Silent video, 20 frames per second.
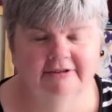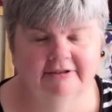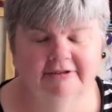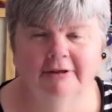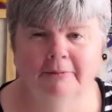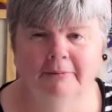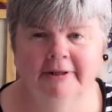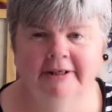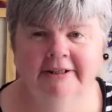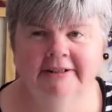
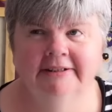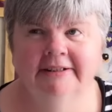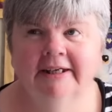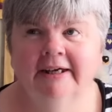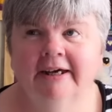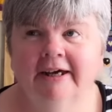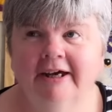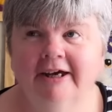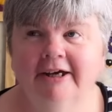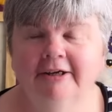Lois
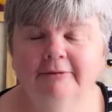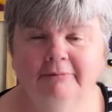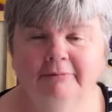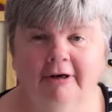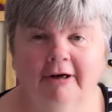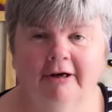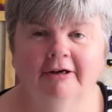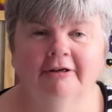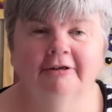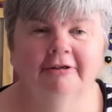had
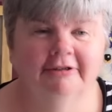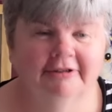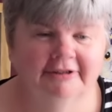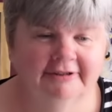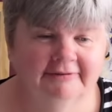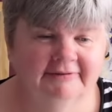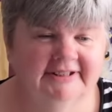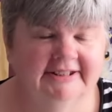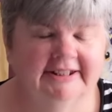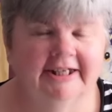brought a load
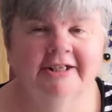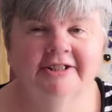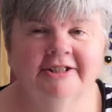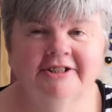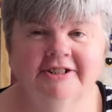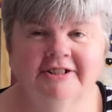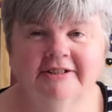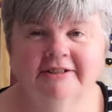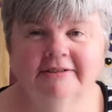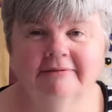of
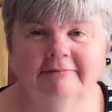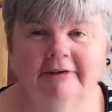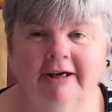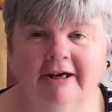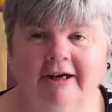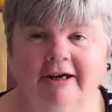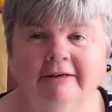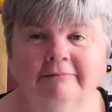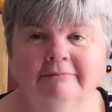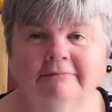stash
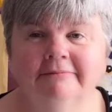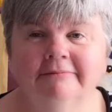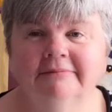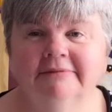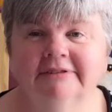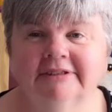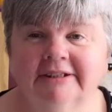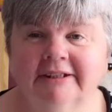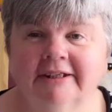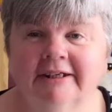
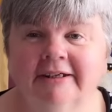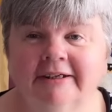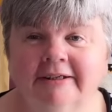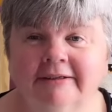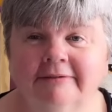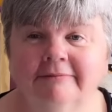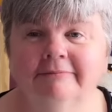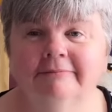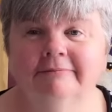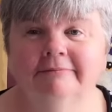
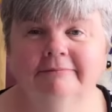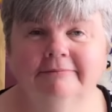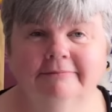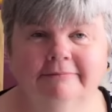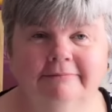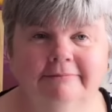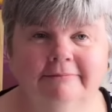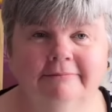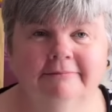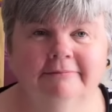to
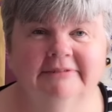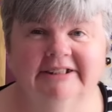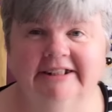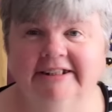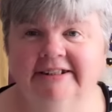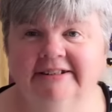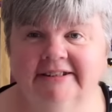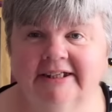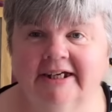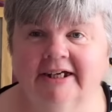
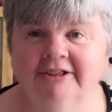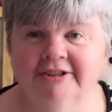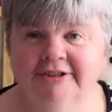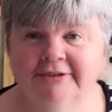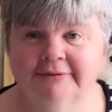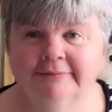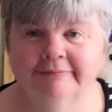de-stash.